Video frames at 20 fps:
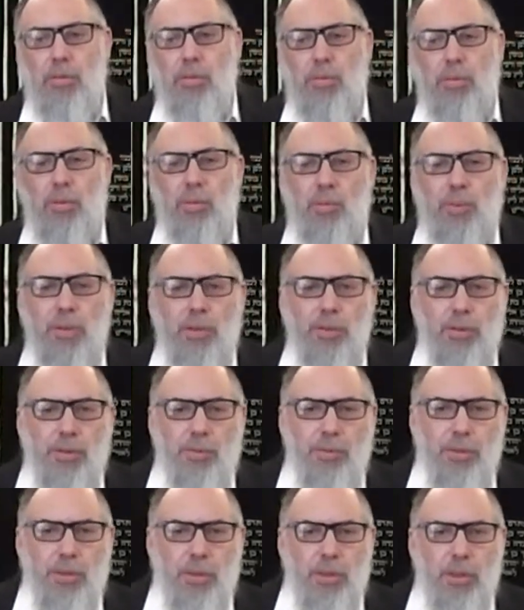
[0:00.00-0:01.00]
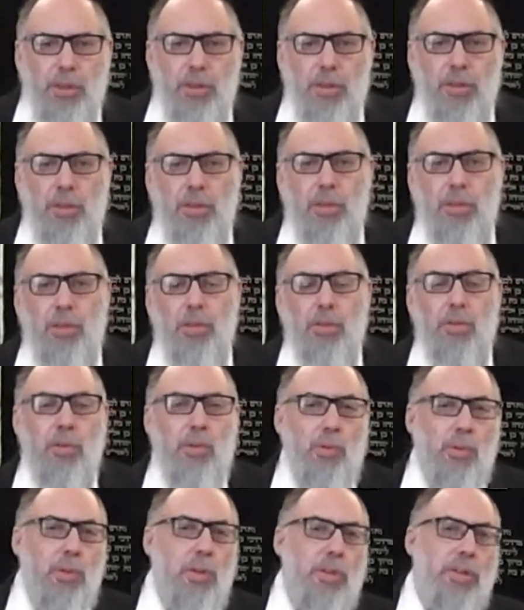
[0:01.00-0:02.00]
the real difference is there's
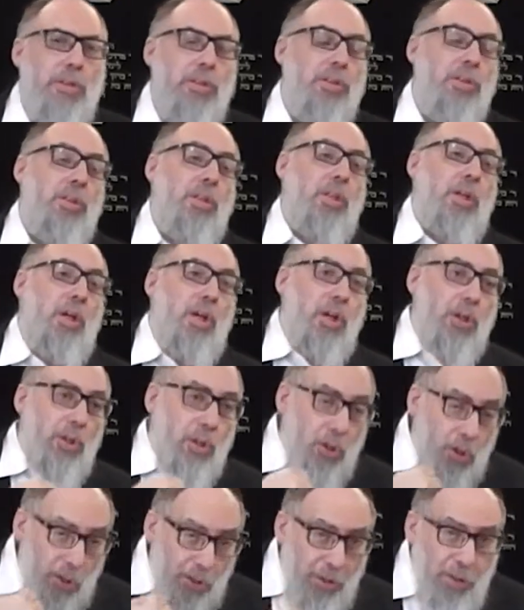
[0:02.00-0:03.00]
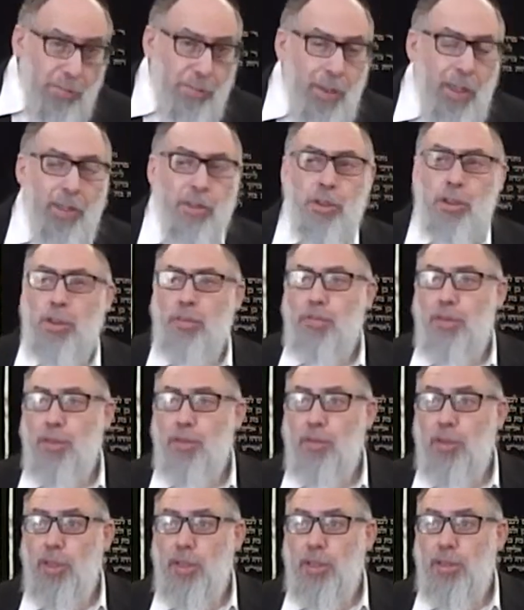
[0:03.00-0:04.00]
luchos kodim
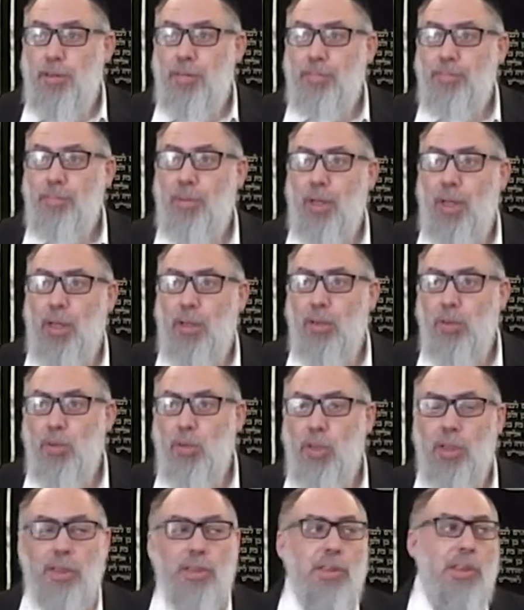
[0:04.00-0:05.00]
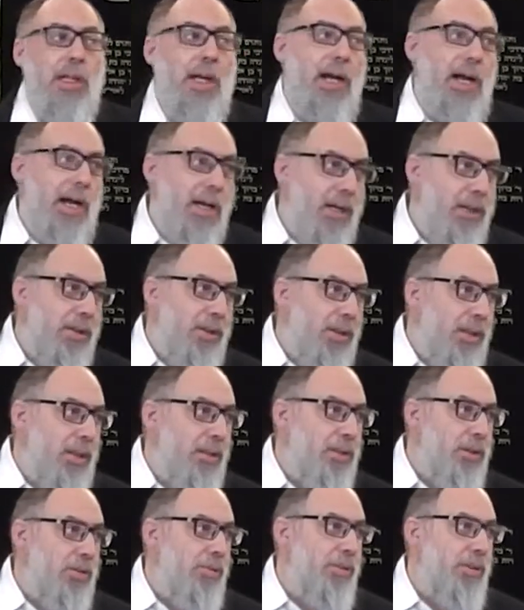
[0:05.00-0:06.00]
hashvira and luchos acher
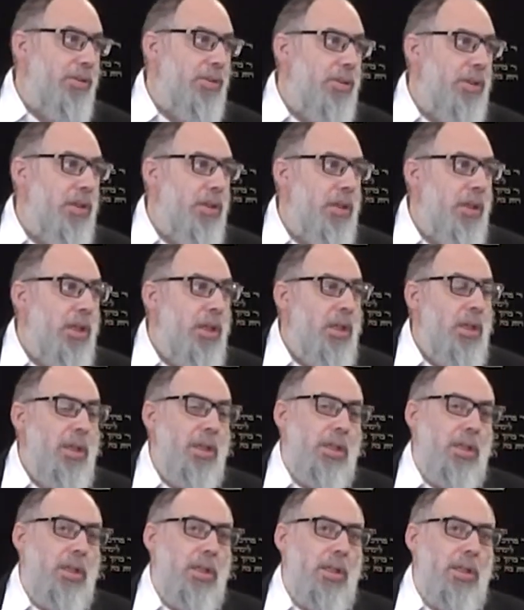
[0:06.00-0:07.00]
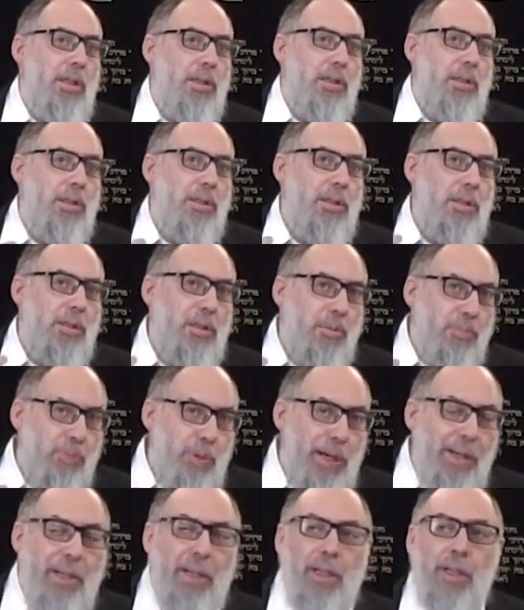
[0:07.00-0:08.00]
hashvira. The
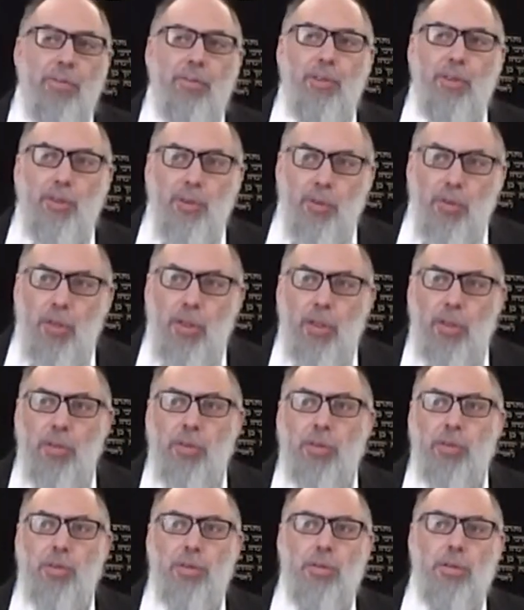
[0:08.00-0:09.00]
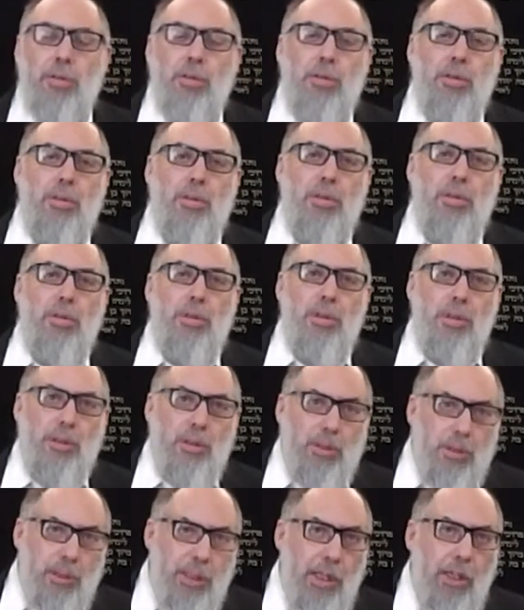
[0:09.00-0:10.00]
breaking of the luchos
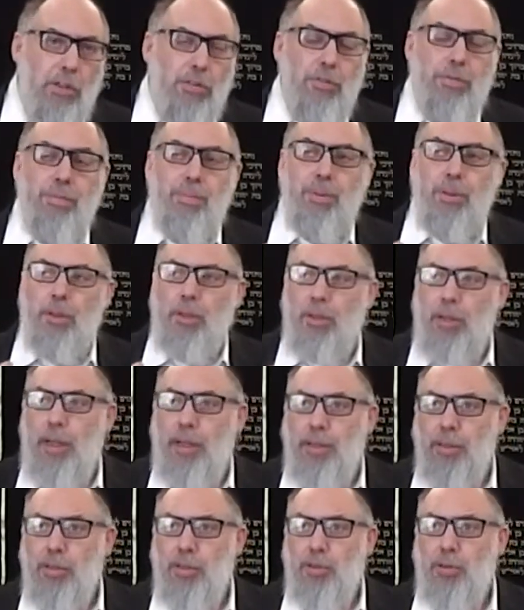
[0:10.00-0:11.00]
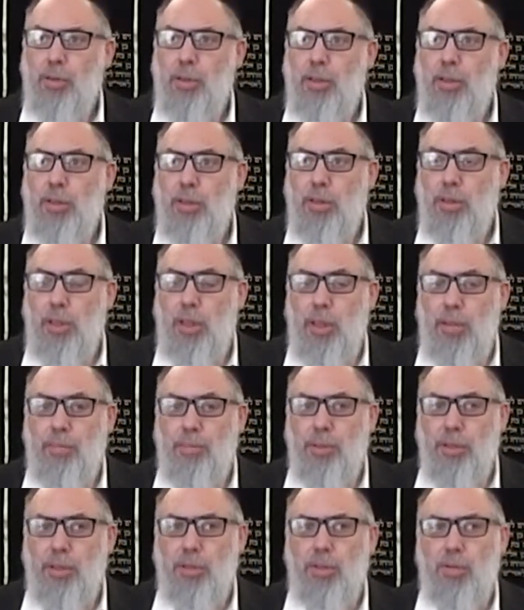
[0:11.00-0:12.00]
itself put Klal Yisrael
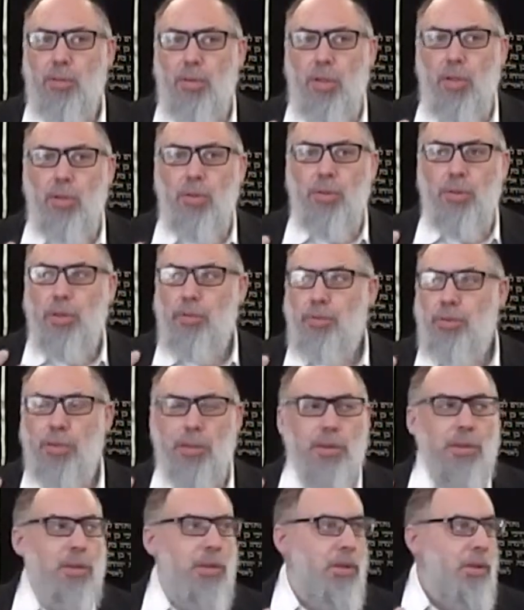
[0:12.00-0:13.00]
into a whole different